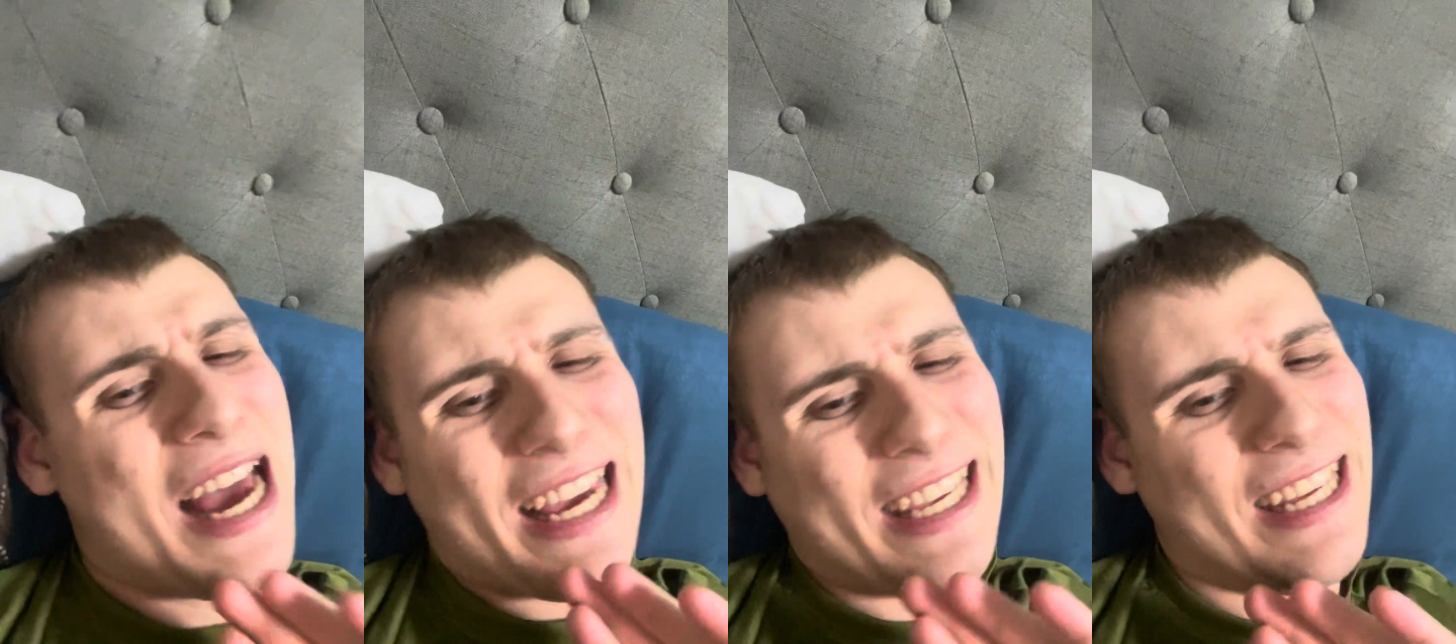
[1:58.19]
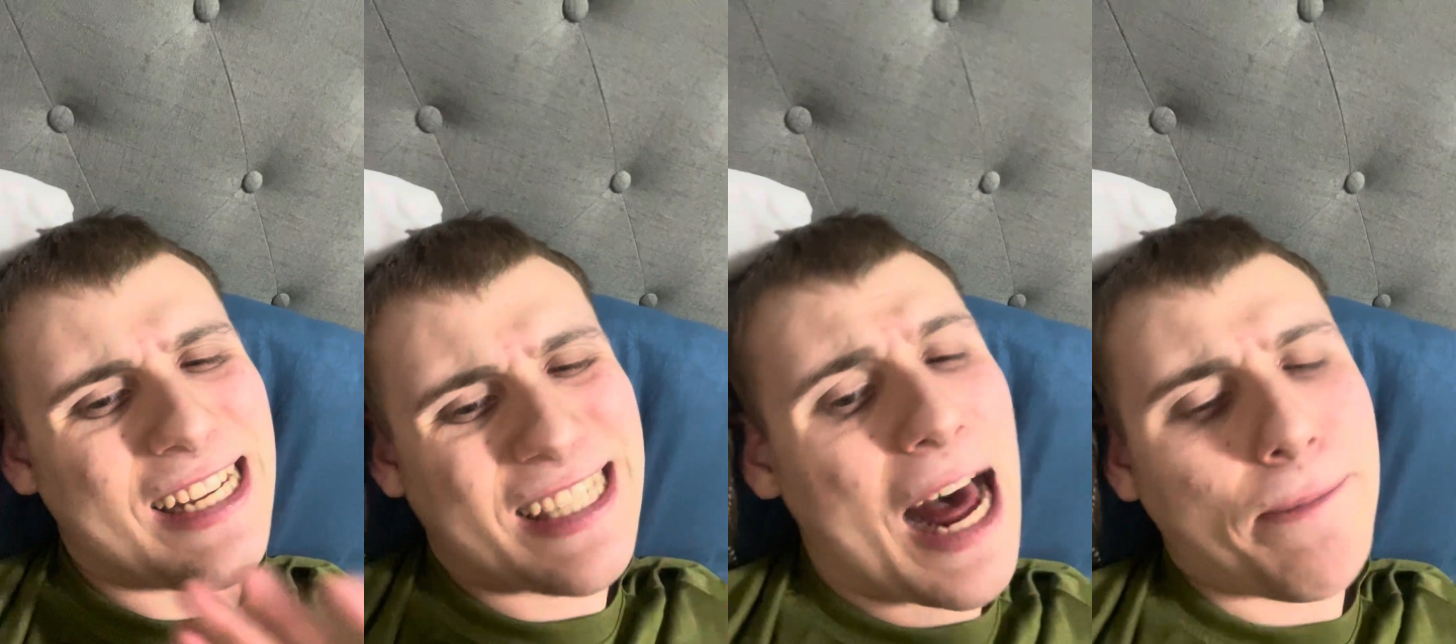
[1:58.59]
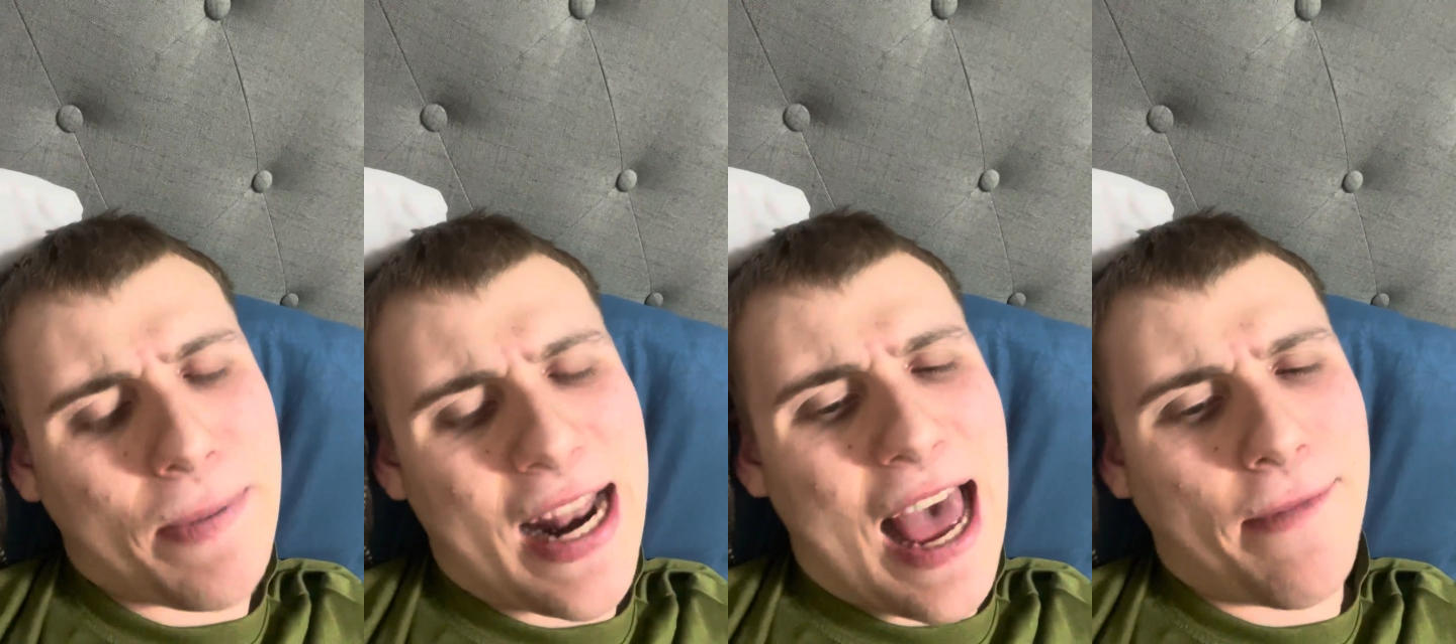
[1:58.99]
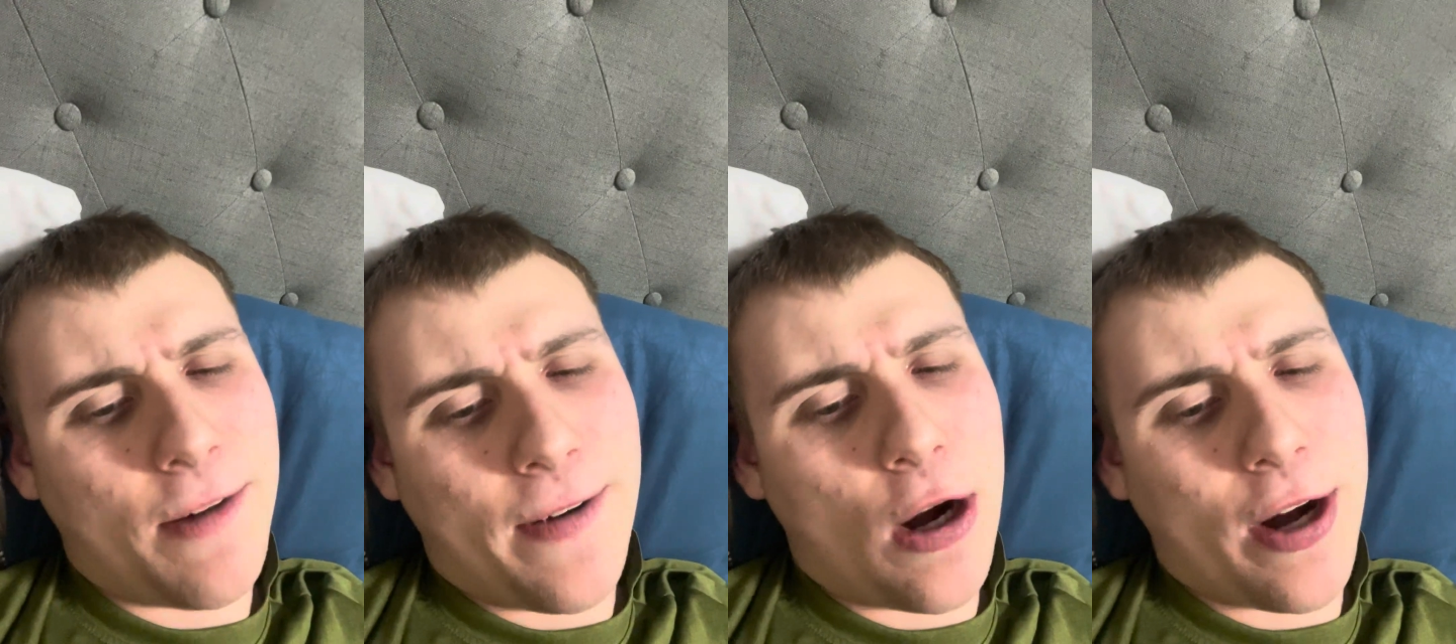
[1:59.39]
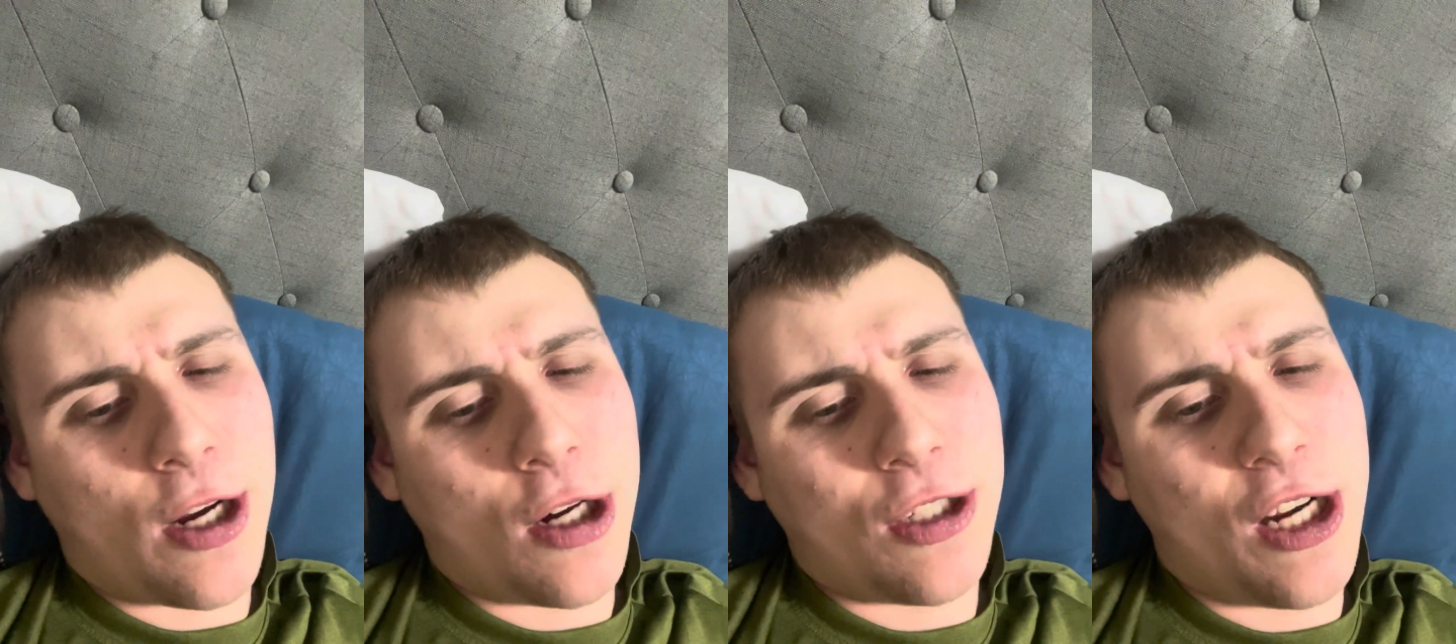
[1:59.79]
he has not been having a very
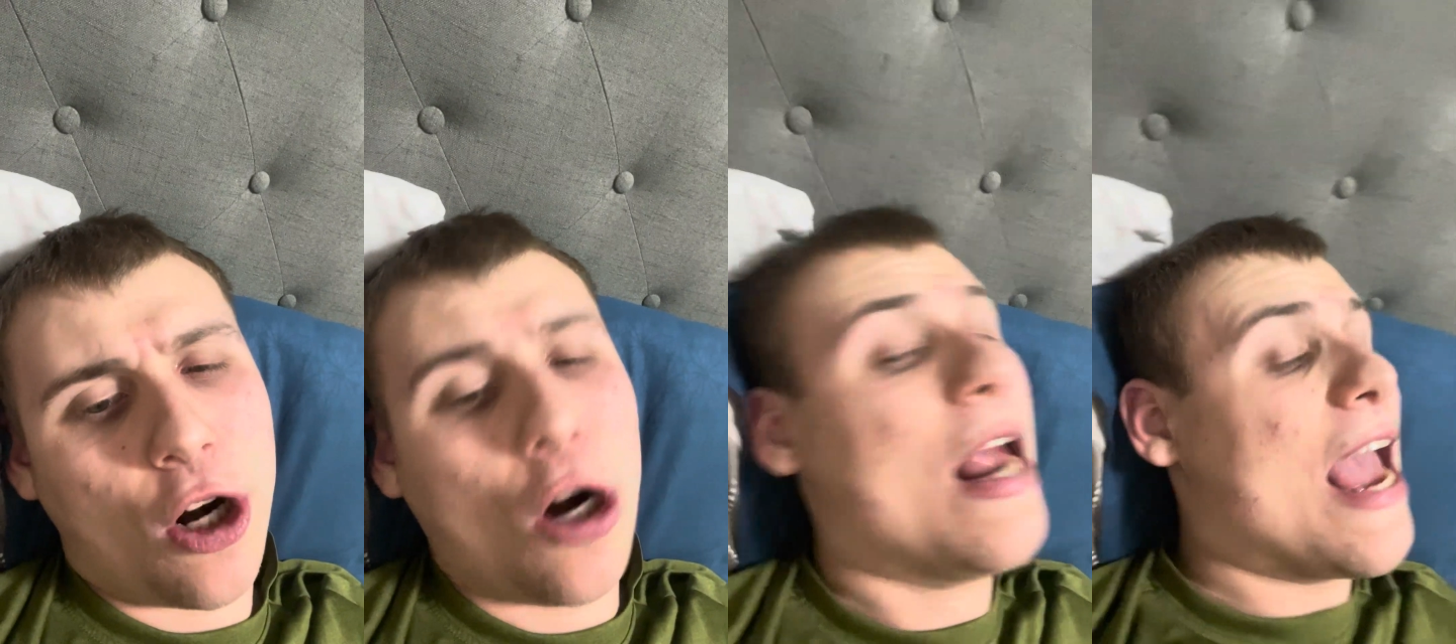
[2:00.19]
good year,